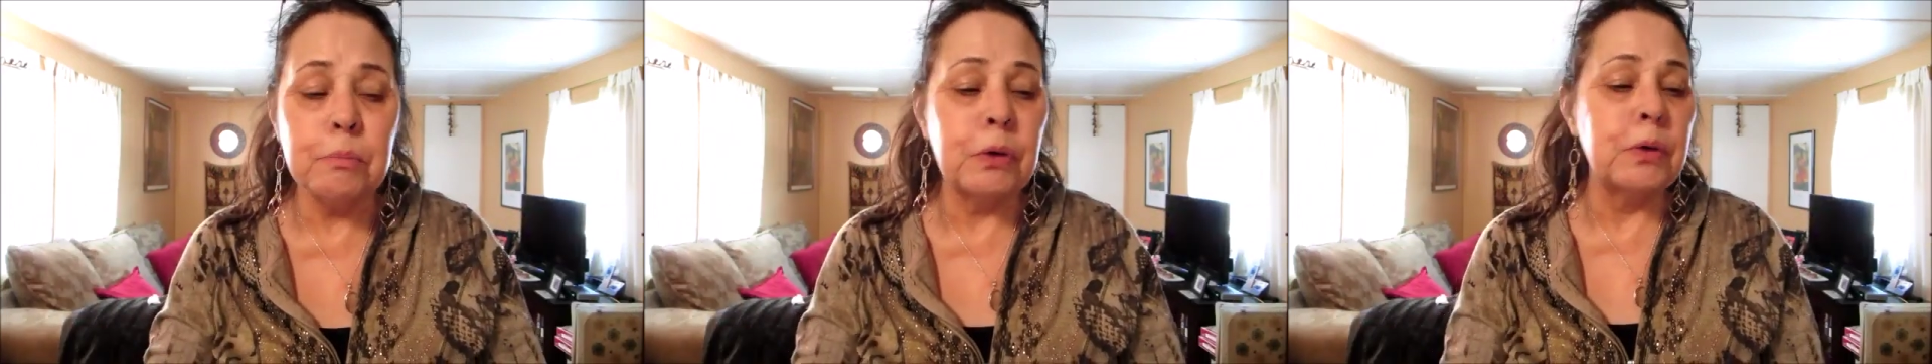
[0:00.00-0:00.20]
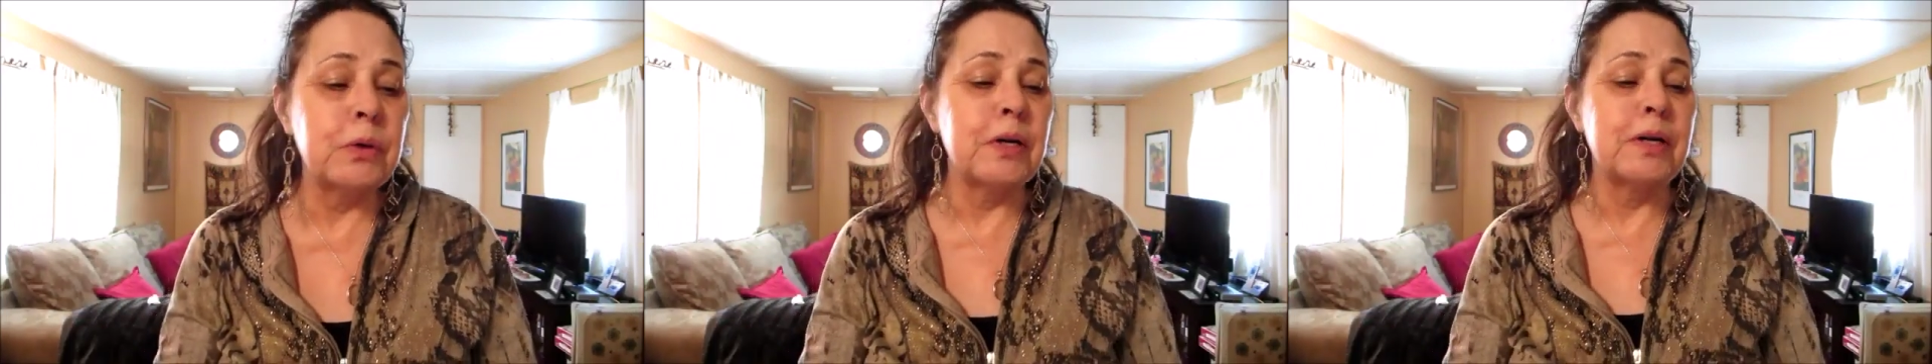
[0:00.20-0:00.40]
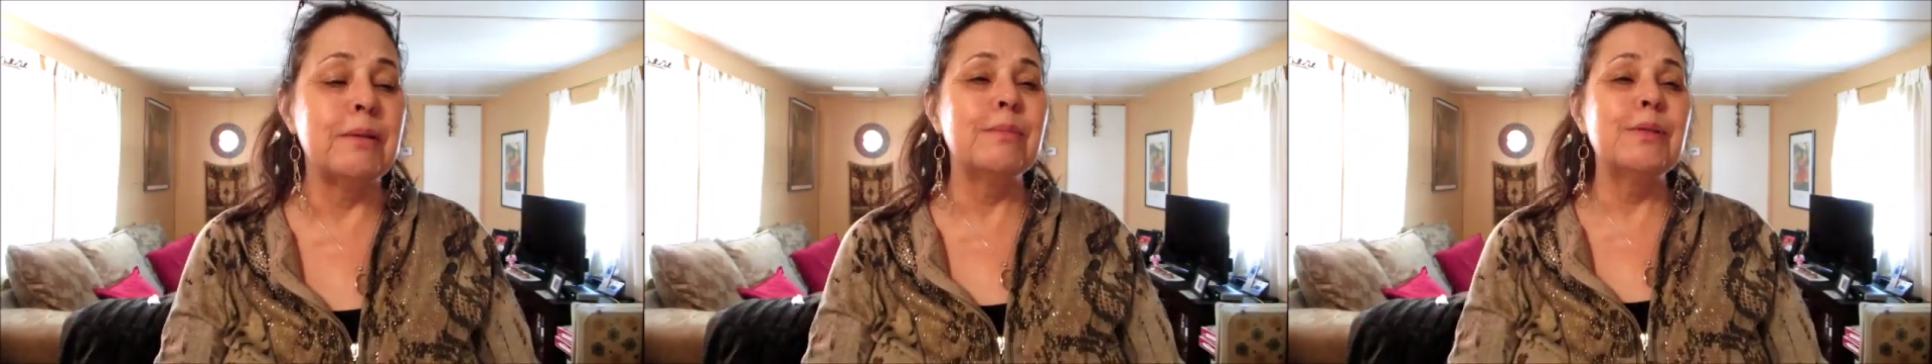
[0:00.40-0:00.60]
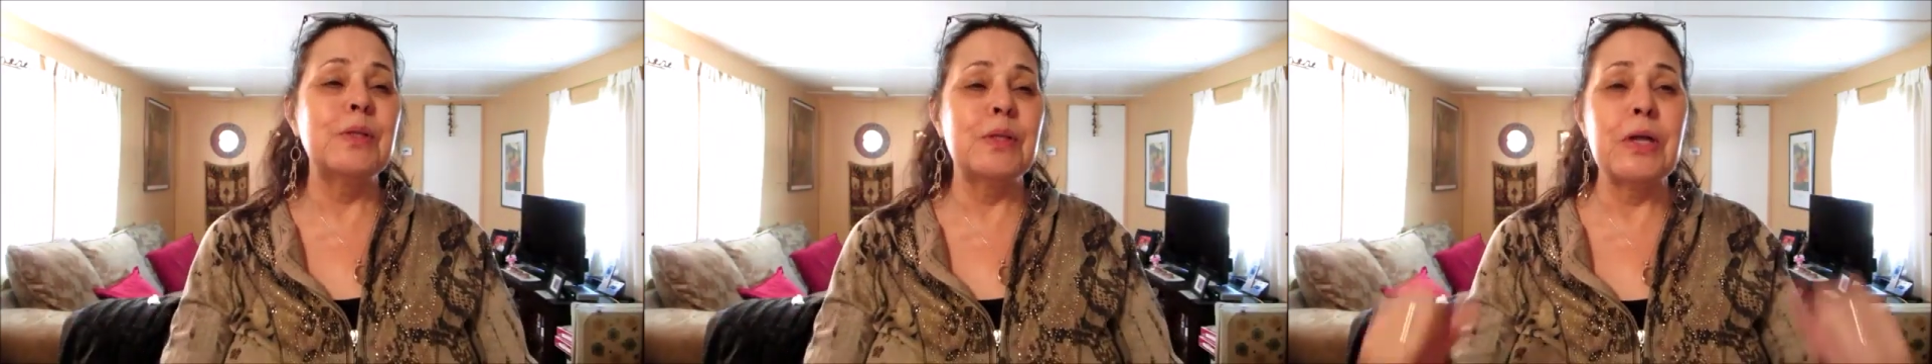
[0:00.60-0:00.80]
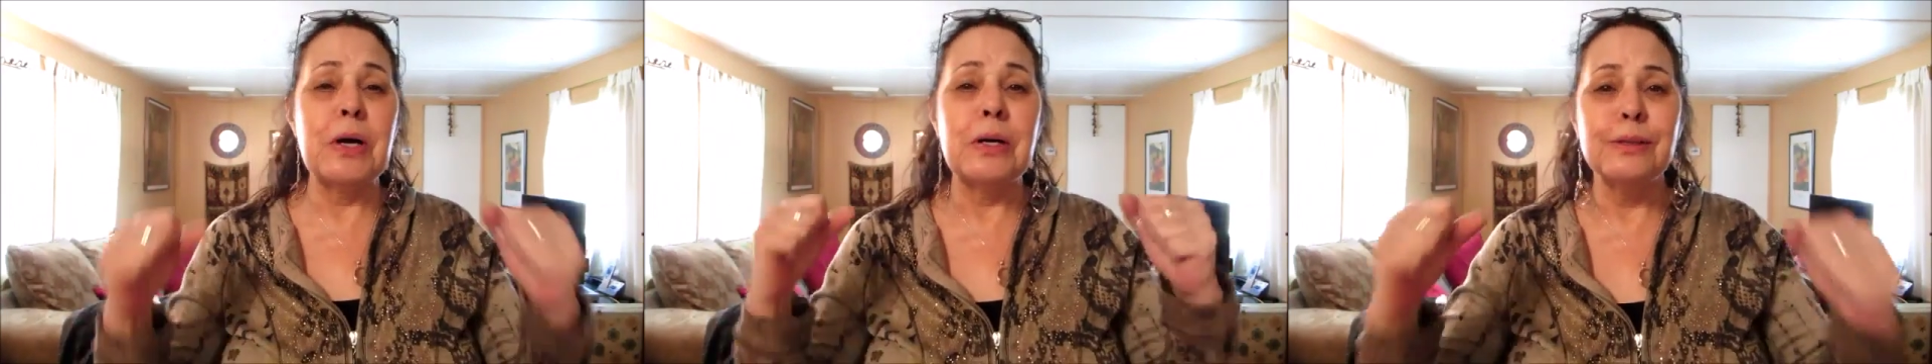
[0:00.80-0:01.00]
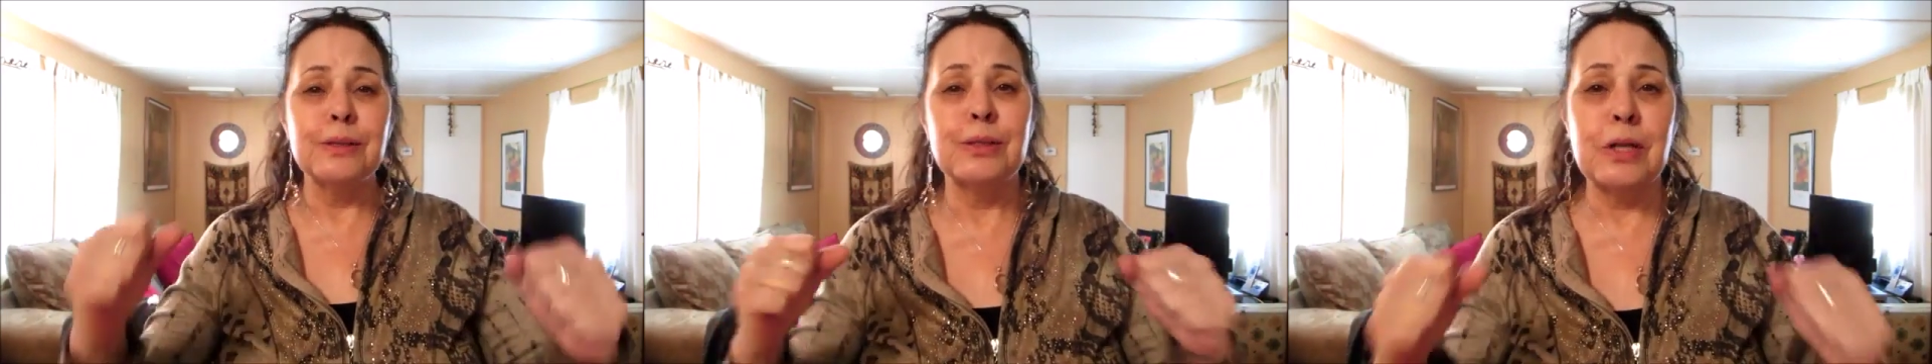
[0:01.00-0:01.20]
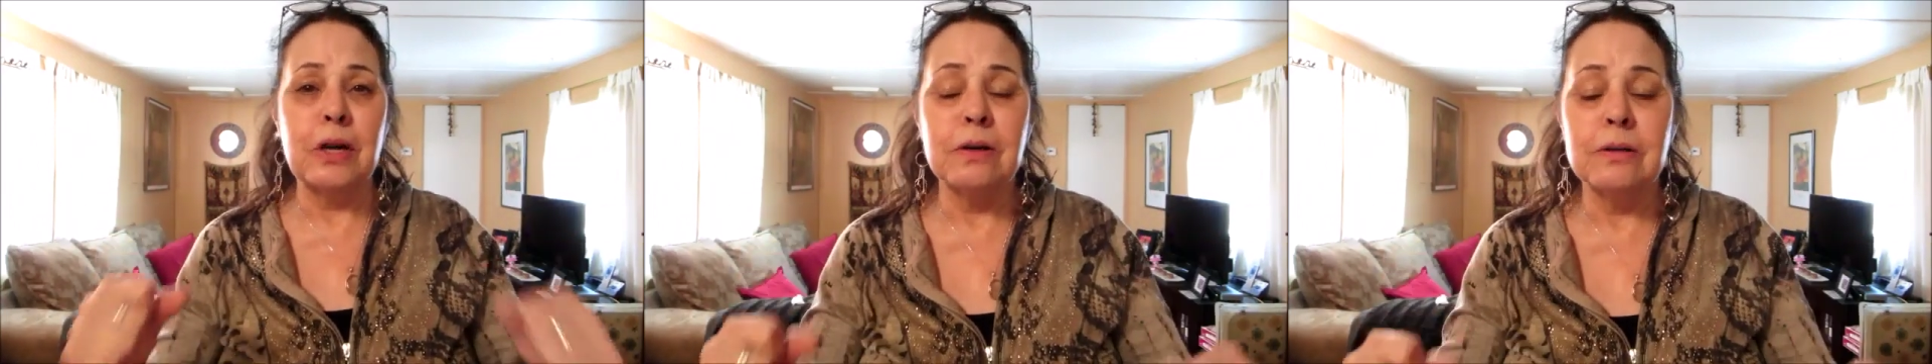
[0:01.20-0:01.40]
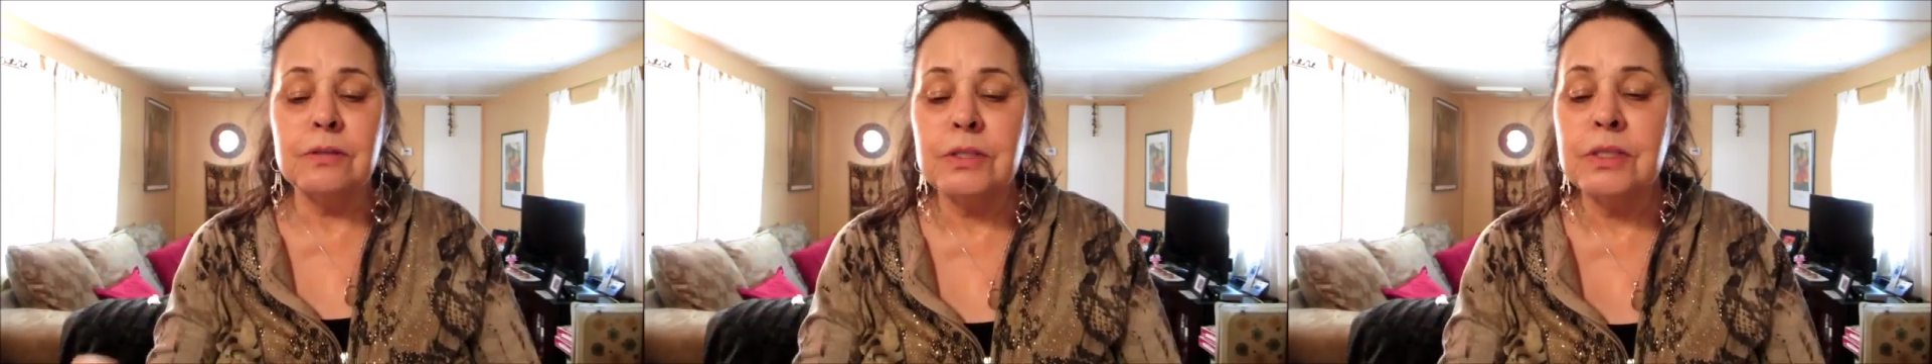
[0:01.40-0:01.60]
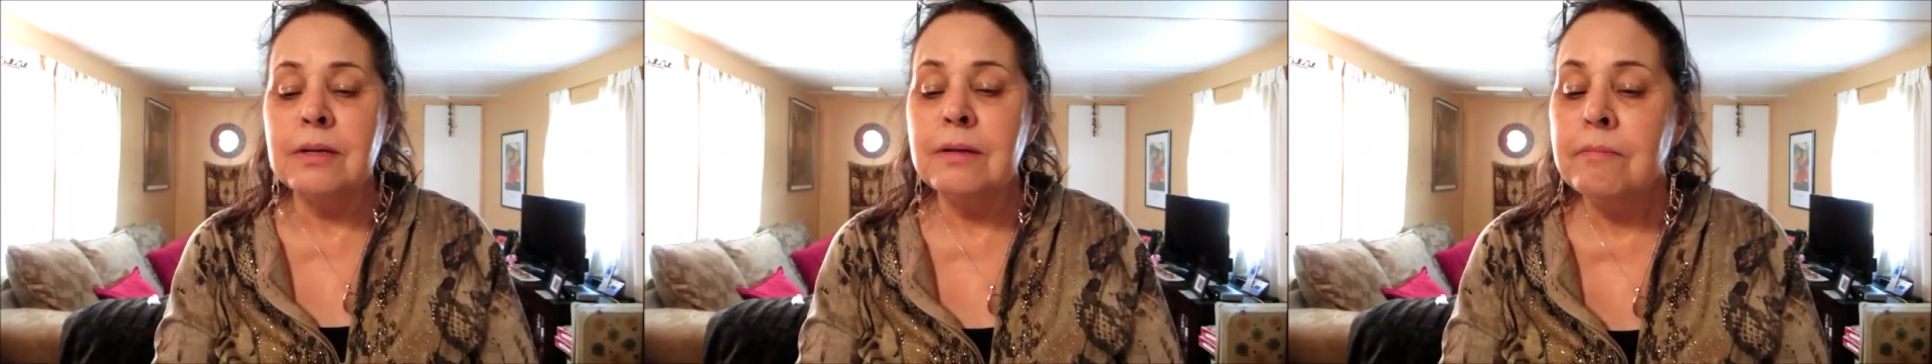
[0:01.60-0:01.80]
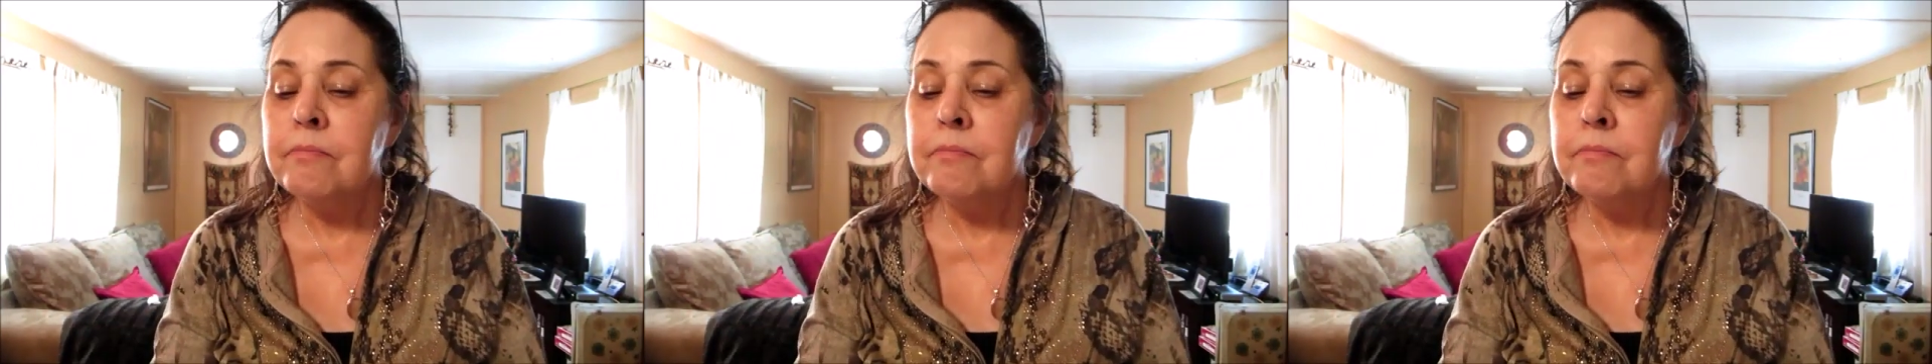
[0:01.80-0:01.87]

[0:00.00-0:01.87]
programs, the All-Stars.